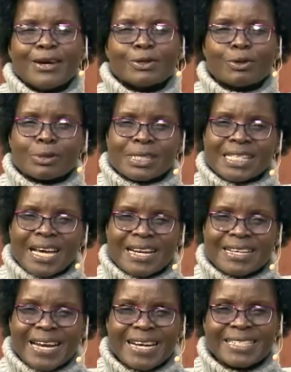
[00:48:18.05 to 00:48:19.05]
to
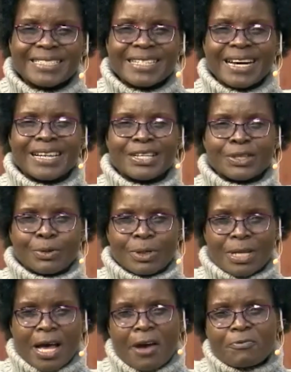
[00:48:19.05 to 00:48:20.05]
surrender your
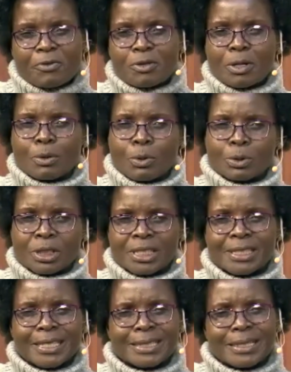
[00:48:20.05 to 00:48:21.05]
life to the Lord
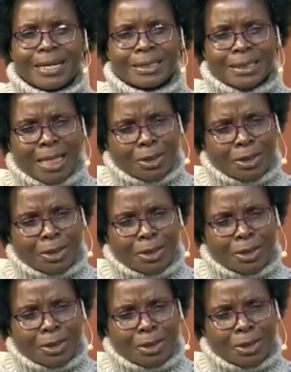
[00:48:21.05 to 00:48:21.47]
Jesus Christ,